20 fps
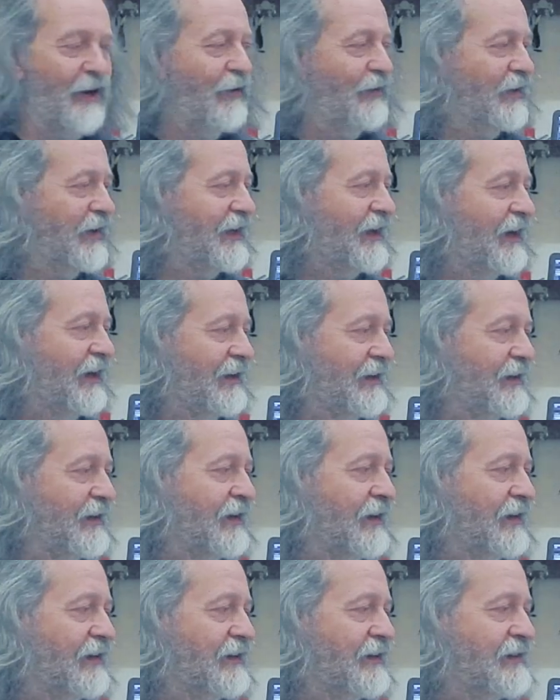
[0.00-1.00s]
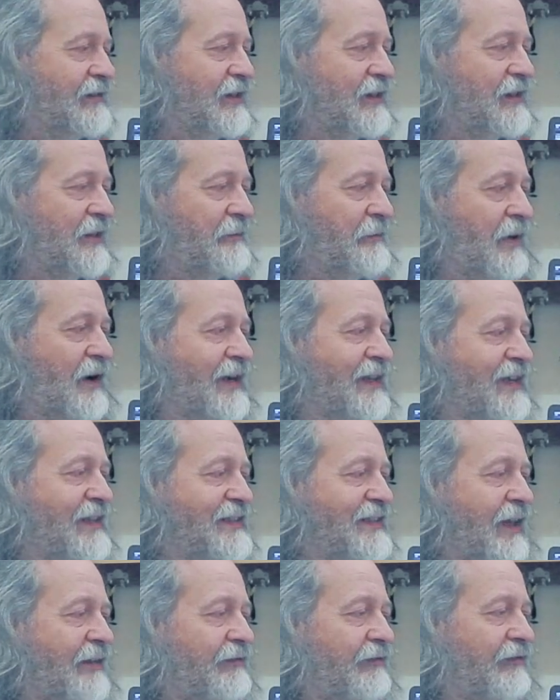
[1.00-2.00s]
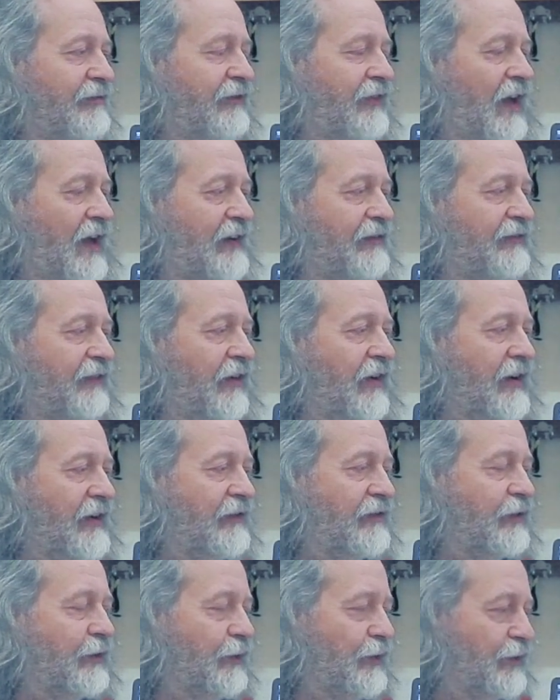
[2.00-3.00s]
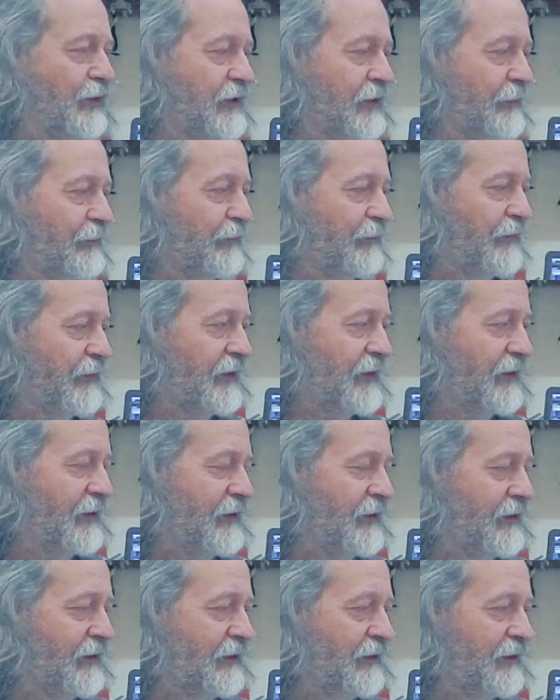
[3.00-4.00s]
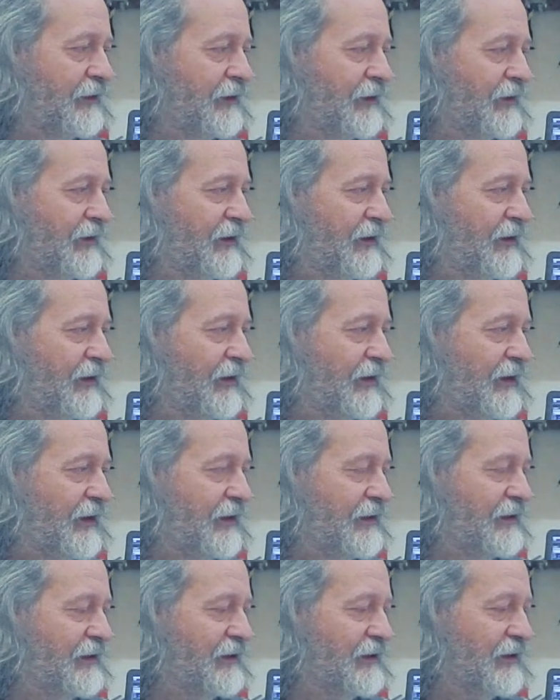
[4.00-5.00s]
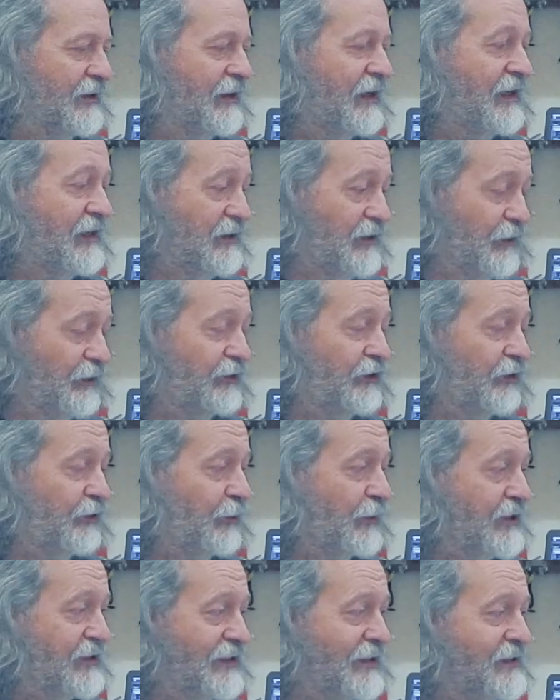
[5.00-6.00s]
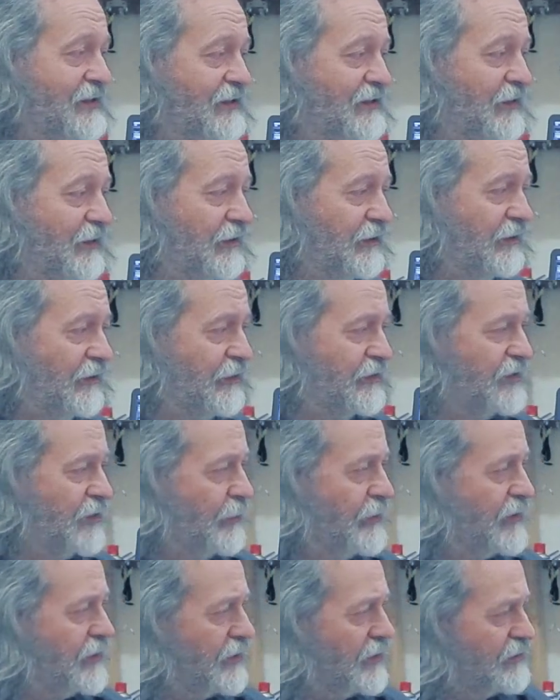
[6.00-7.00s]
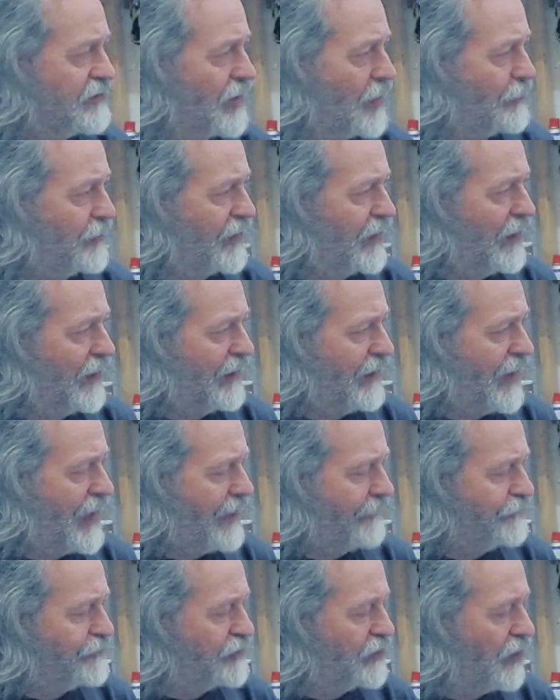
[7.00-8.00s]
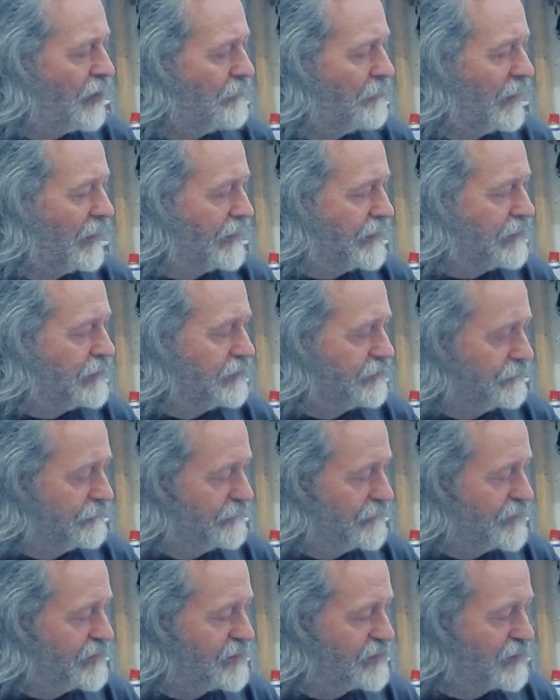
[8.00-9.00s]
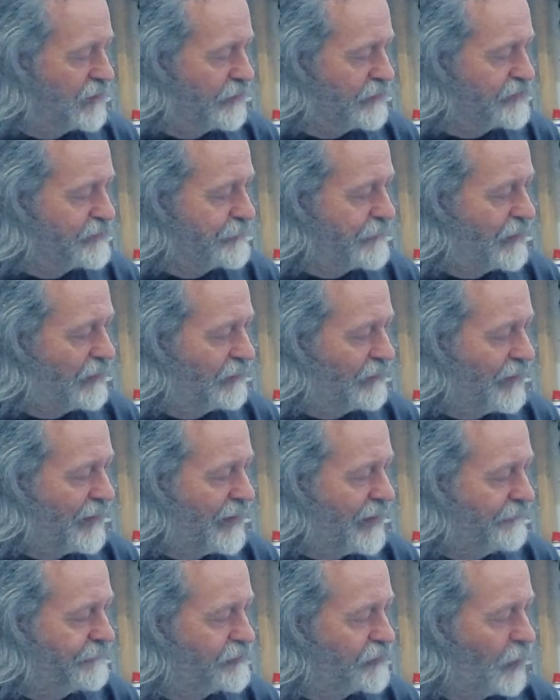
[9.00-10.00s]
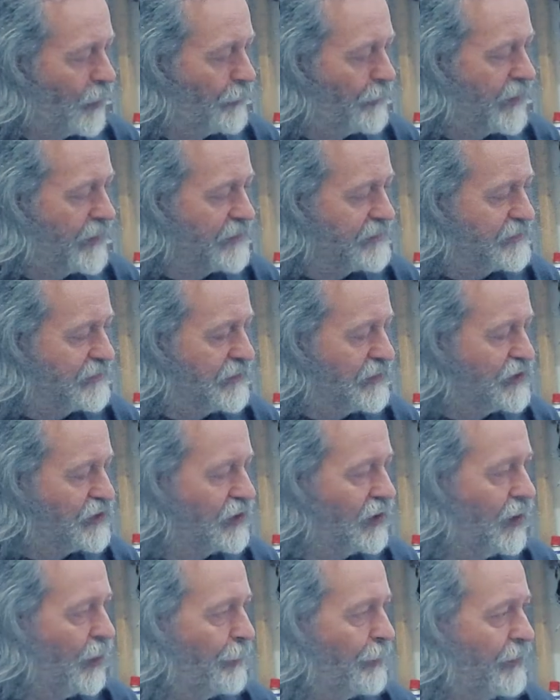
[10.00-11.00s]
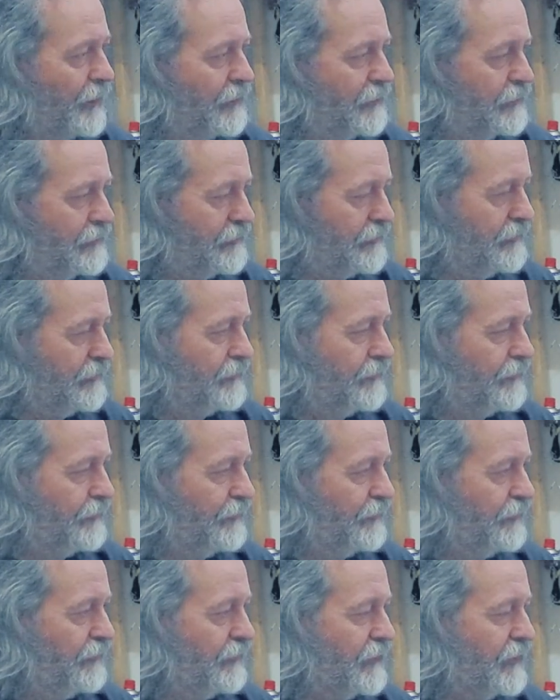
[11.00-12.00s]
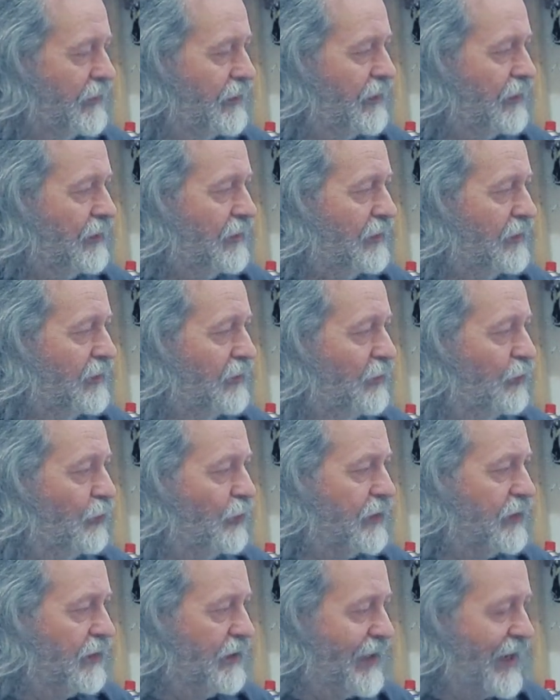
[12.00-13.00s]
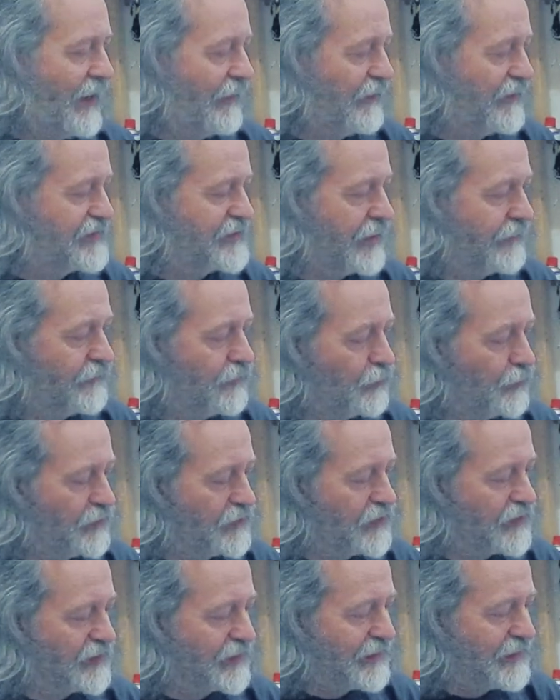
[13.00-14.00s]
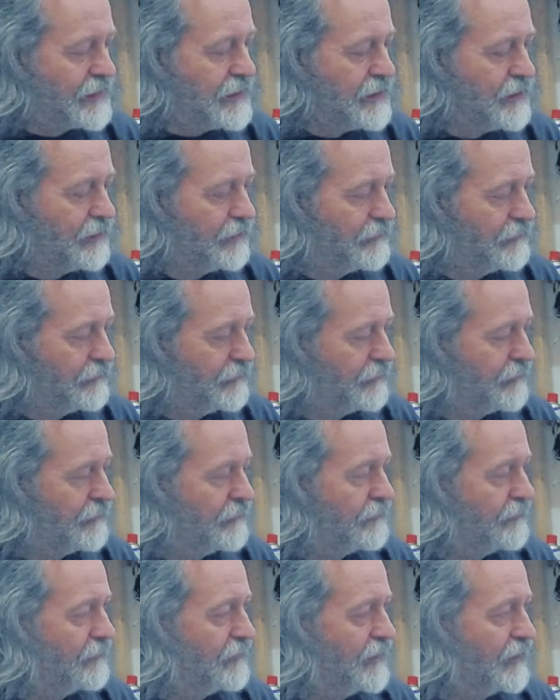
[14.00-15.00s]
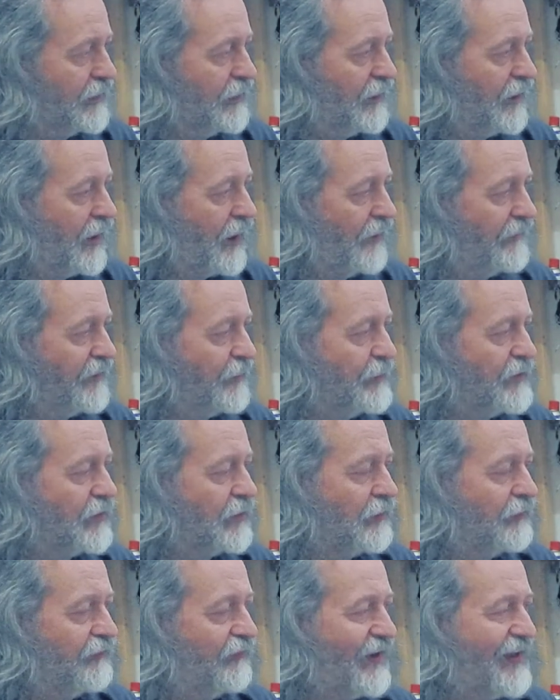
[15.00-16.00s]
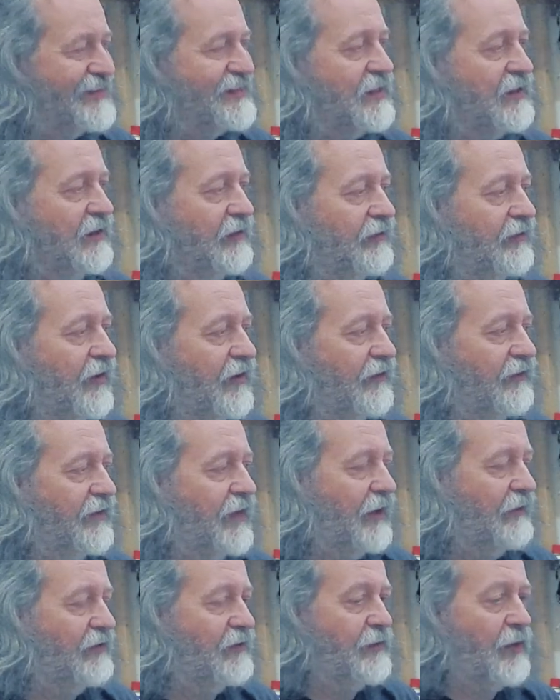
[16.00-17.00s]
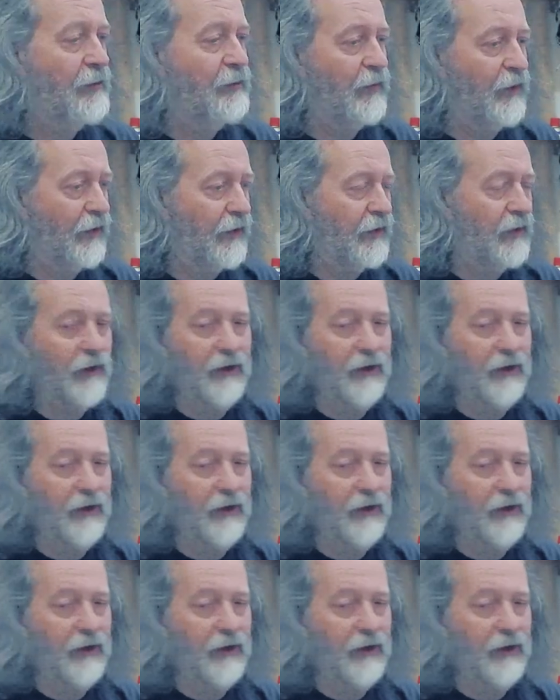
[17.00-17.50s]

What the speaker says: on the can. This is a minor 7 flat 5 chord, and it does just what it says it's going to do. So we're going to grab an F sharp minor, so spell that F sharp A C sharp. We're going to add the 7th, which is an E, and then we're going to flatten the 5th. Now remember,